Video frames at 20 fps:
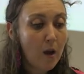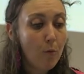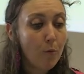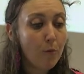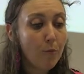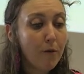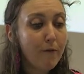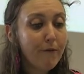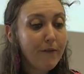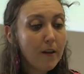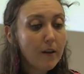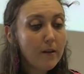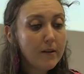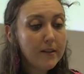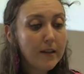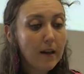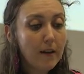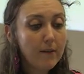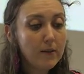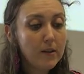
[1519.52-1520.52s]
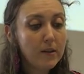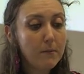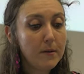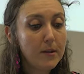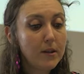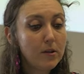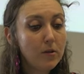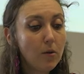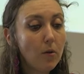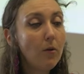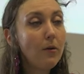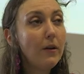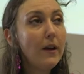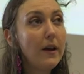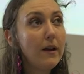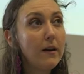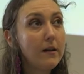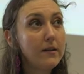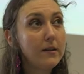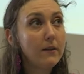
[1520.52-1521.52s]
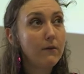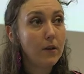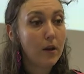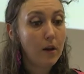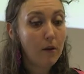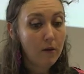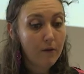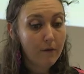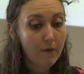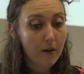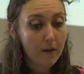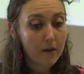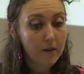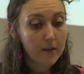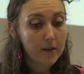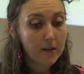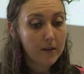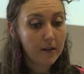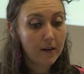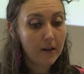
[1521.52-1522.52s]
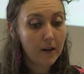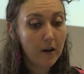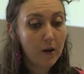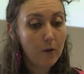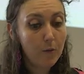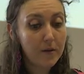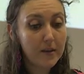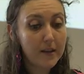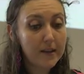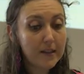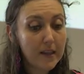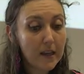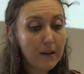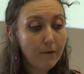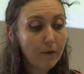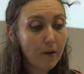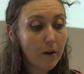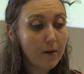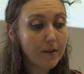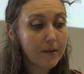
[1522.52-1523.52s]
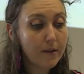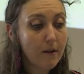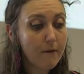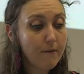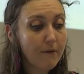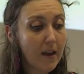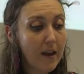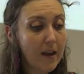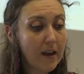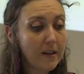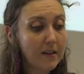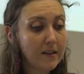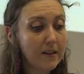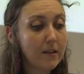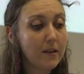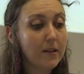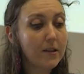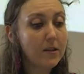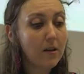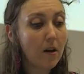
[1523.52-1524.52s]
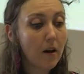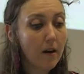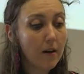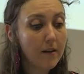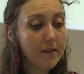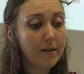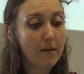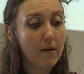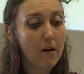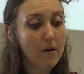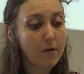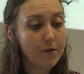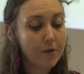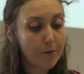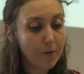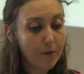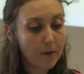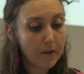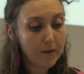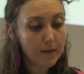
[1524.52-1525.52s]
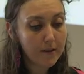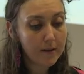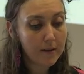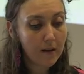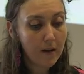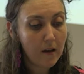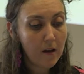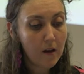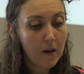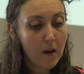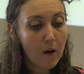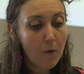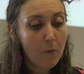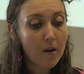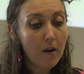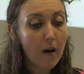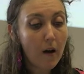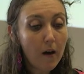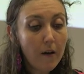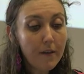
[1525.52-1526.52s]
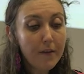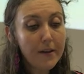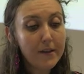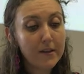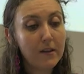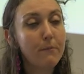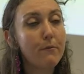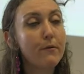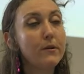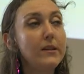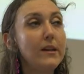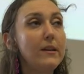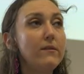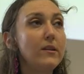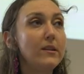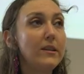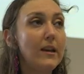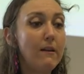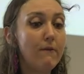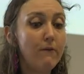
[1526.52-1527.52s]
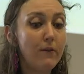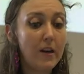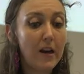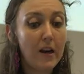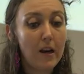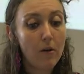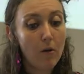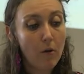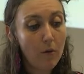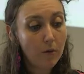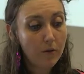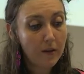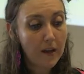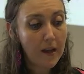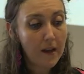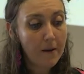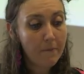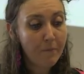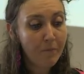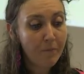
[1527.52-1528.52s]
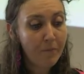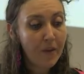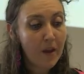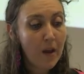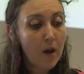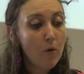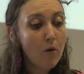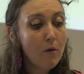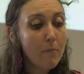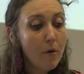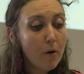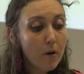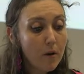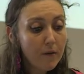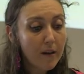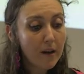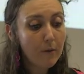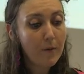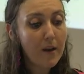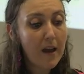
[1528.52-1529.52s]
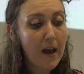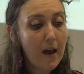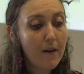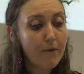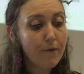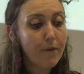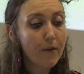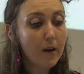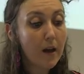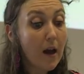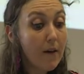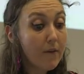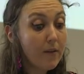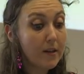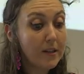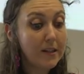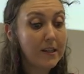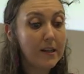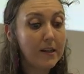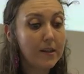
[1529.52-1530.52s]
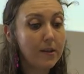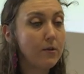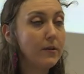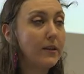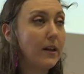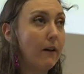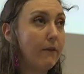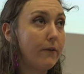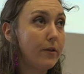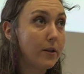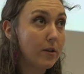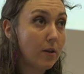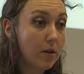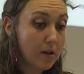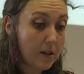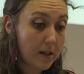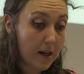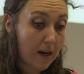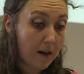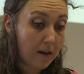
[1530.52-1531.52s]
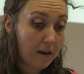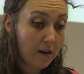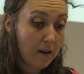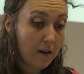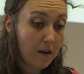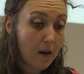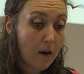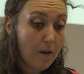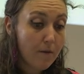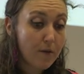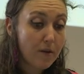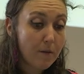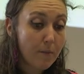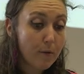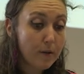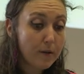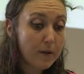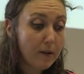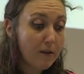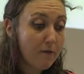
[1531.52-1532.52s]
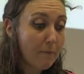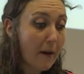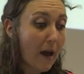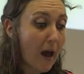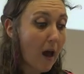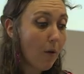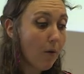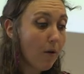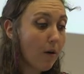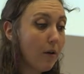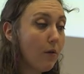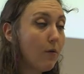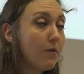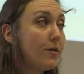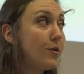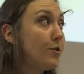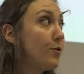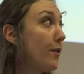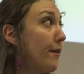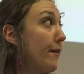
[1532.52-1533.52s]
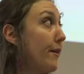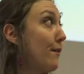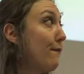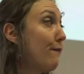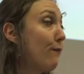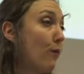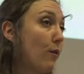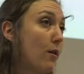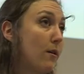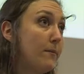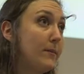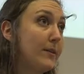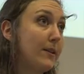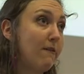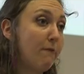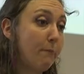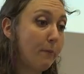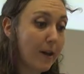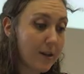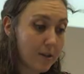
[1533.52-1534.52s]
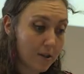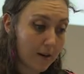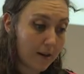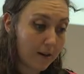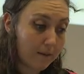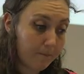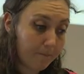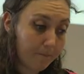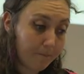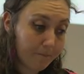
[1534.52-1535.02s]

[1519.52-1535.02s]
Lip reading: when we feel ourselves to be sole heirs of the universe, when the sea flows in our veins and the stars are our jewels, when all things are perceived as infinite and holy, what motive can we have for covetousness or self-assertion, for the pursuit of power or the drearier forms of pleasure?